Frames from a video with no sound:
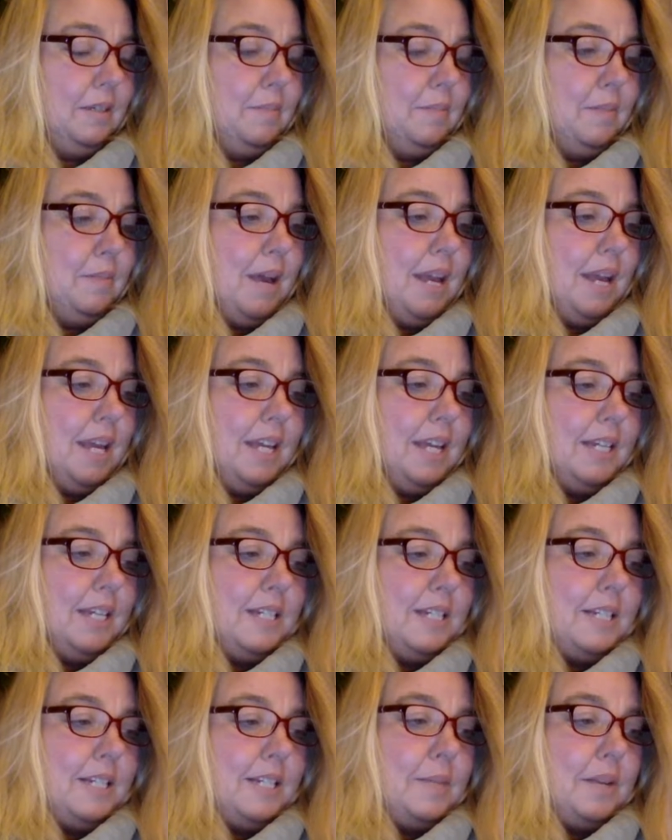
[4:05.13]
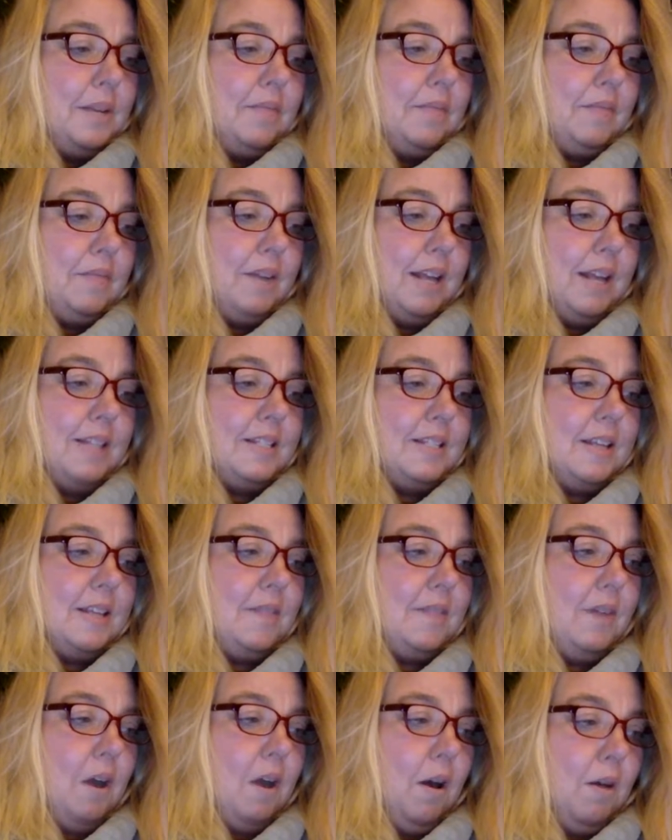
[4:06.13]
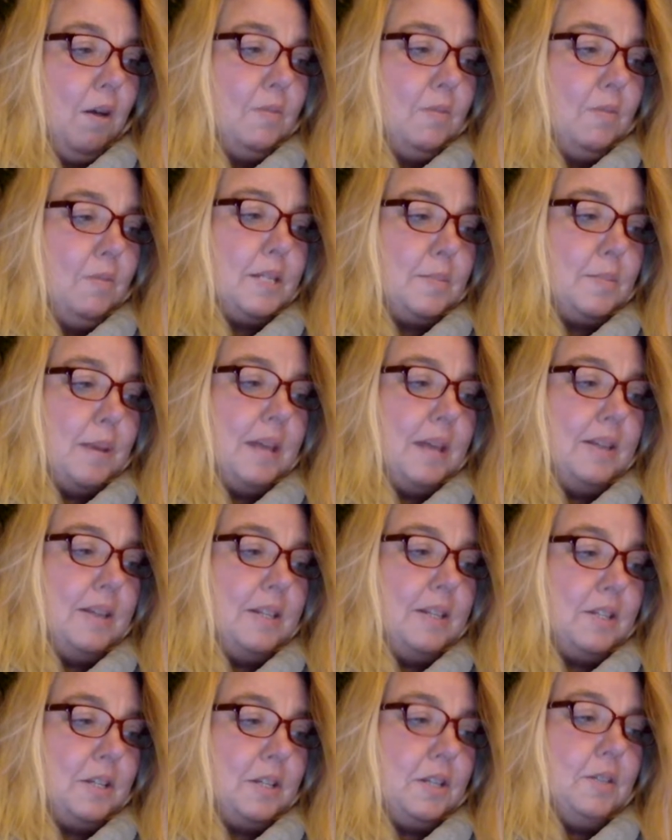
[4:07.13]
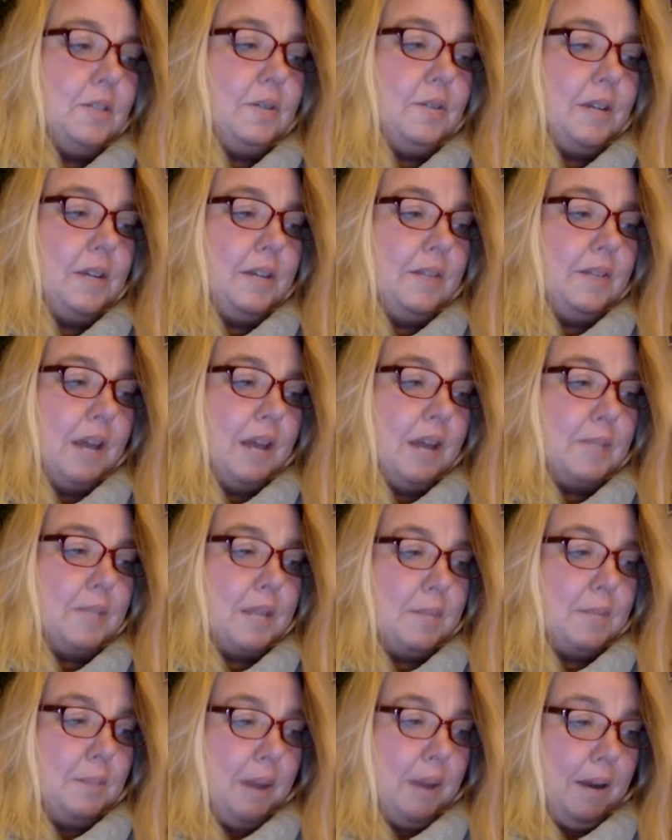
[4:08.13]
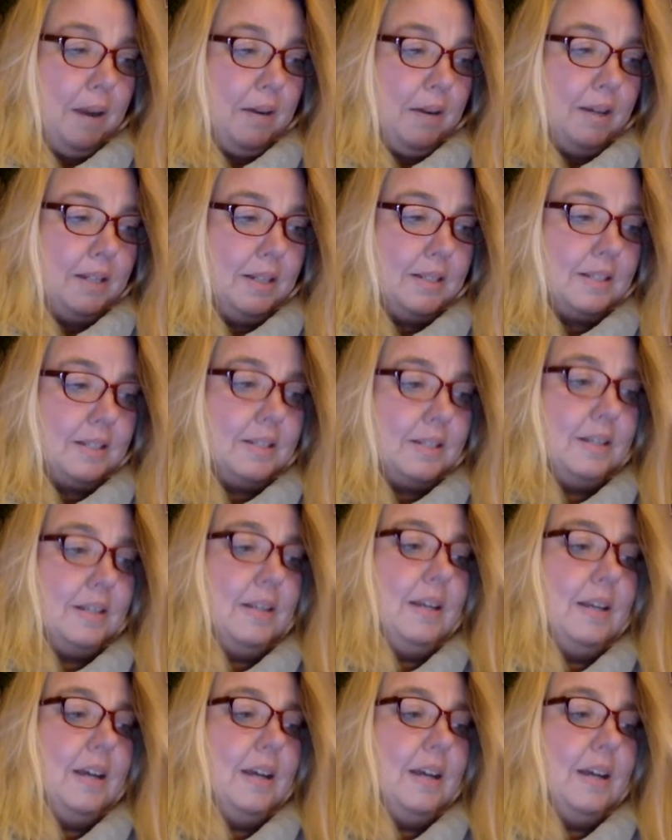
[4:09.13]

my intimate friends, have always been the children of absent parents,